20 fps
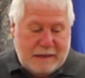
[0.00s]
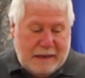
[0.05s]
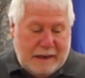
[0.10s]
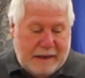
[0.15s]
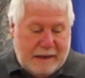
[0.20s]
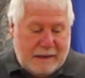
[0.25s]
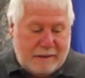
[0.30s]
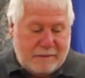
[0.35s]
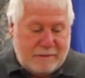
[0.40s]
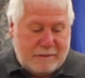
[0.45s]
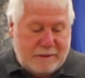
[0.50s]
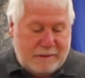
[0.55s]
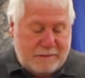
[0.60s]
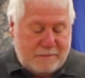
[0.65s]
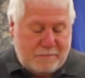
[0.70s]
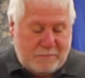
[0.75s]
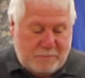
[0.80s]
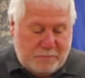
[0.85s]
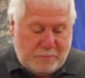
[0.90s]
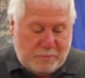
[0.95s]
And
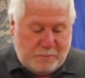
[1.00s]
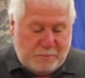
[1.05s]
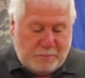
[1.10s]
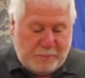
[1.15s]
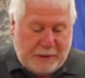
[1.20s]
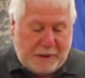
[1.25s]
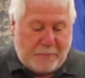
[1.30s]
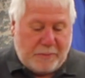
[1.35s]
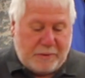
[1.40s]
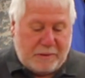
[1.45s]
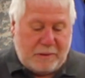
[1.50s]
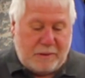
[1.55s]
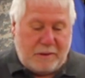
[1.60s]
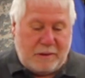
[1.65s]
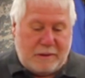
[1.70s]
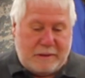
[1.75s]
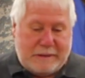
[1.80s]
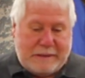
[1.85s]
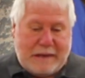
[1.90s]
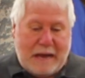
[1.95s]
people
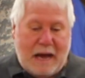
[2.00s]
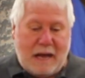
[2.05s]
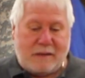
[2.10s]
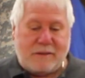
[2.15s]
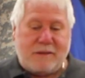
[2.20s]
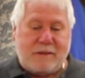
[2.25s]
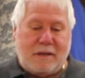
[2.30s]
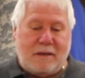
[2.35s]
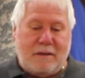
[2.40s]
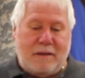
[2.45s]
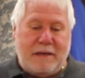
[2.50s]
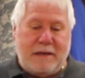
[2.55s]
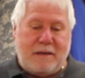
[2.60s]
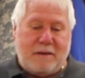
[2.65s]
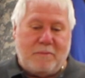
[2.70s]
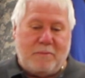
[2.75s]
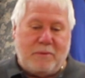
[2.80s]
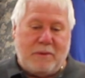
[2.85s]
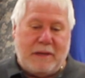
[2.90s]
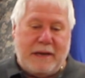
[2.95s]
constantly
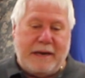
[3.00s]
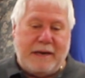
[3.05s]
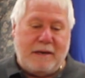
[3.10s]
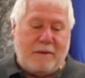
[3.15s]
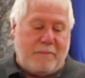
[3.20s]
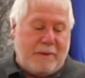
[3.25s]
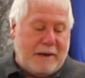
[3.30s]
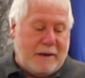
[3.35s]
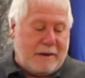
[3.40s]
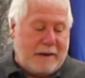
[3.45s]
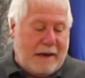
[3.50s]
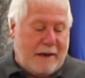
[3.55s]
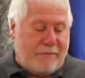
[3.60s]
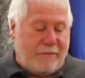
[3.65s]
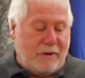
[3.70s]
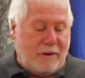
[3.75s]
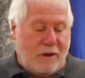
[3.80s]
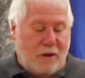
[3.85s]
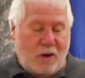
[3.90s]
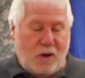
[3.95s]
complain about
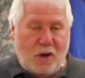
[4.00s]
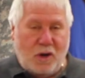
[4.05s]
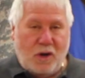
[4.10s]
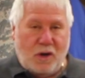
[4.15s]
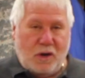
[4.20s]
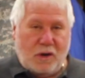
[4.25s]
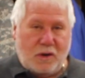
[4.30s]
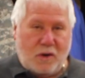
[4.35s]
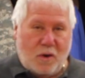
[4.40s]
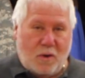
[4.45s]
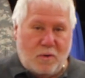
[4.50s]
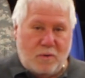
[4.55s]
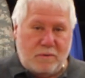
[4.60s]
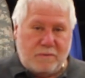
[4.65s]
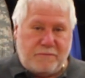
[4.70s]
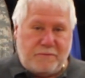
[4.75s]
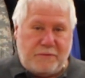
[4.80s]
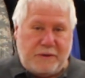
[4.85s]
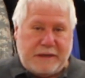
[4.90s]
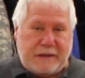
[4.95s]
having
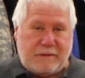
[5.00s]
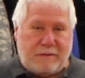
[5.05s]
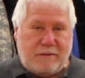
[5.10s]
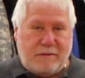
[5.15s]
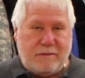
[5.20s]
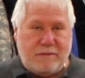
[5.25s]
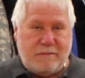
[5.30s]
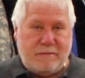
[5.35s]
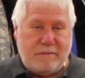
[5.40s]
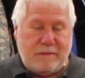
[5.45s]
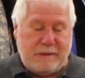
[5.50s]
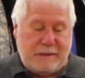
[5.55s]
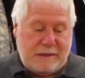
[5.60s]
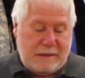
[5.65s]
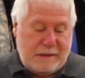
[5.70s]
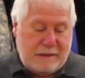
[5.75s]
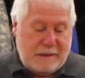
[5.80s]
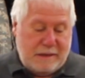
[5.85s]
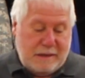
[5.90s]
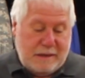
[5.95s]
cold feet.
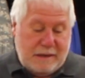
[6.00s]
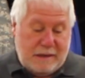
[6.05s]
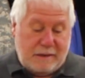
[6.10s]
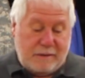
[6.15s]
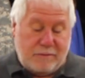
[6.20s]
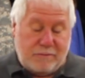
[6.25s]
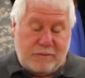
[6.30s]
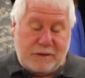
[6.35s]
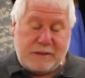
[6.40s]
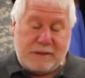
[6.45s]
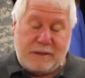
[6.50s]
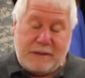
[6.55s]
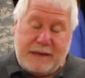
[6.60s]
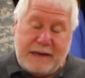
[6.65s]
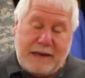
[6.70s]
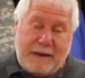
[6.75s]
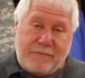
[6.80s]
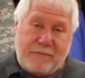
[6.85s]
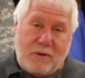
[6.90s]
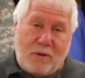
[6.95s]
And the reason they
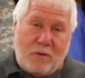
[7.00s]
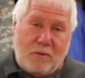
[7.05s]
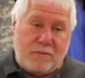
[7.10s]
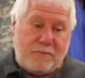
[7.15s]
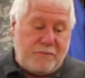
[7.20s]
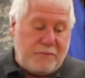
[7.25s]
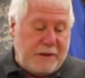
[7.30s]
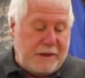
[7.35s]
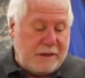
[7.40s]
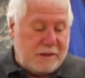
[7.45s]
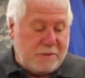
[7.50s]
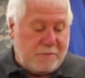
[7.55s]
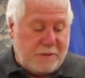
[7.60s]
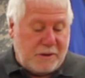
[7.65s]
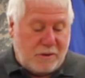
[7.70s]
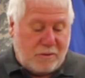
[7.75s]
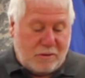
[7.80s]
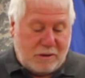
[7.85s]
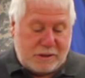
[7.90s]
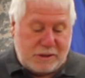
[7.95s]
have cold feet is
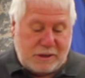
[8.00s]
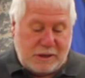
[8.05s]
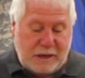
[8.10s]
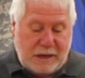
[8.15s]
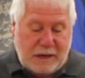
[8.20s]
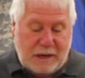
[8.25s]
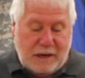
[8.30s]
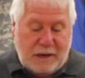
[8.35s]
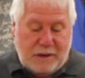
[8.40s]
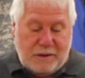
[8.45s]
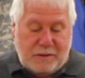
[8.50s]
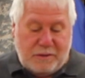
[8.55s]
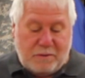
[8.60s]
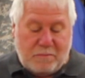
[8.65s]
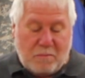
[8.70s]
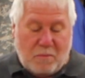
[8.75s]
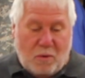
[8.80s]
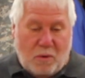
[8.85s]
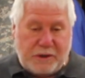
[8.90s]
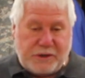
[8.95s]
because the
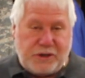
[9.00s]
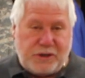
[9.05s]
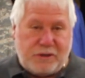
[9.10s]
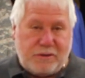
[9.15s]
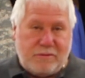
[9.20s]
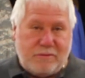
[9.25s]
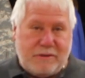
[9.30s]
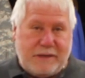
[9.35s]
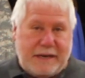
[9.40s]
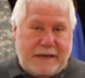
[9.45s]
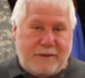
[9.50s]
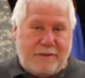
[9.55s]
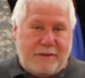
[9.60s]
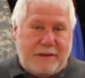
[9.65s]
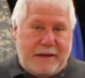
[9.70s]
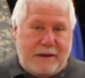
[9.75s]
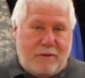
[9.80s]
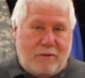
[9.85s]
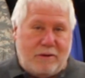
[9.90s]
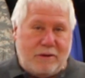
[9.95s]
moisture that
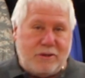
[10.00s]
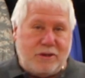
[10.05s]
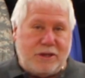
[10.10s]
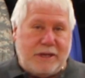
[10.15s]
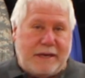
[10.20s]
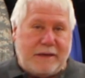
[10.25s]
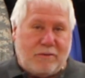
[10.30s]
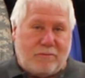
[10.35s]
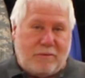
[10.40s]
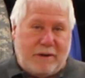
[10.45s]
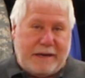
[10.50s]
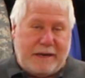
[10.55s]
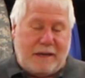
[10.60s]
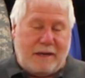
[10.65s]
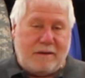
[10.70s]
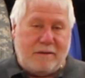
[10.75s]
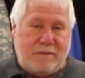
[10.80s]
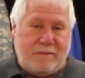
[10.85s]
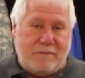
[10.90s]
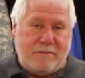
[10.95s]
they are
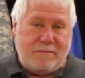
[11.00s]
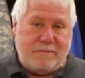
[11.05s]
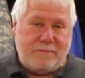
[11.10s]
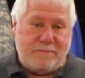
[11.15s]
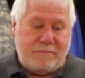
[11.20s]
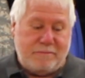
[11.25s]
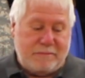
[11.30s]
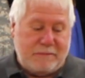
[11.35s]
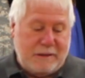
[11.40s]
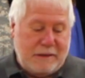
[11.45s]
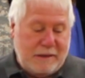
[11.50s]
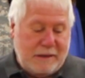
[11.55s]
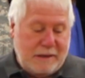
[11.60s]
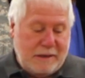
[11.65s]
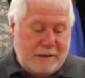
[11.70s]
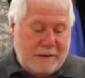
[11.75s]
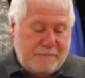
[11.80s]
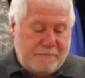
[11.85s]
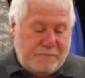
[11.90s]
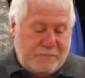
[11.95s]
generating
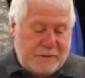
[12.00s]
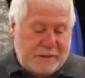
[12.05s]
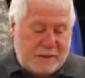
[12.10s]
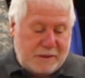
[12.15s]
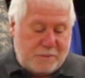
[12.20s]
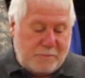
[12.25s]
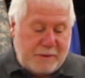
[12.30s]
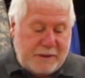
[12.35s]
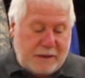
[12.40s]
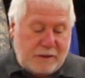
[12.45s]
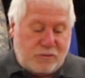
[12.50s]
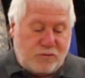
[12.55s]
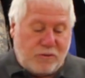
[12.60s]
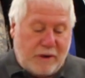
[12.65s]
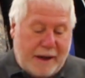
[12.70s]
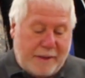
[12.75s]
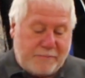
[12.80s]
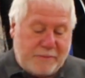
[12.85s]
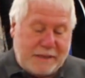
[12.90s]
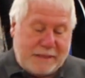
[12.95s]
is being
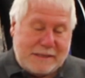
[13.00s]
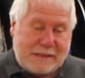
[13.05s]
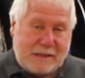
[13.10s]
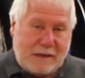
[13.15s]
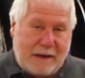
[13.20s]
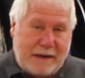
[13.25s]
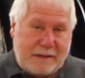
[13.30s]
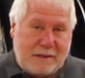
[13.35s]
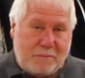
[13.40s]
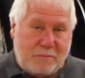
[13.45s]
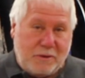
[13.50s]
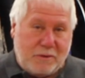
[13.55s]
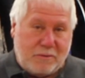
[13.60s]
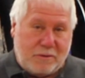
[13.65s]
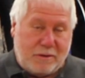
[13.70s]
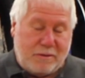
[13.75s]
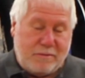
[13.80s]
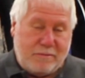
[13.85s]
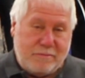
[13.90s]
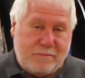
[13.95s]
trapped inside the boot.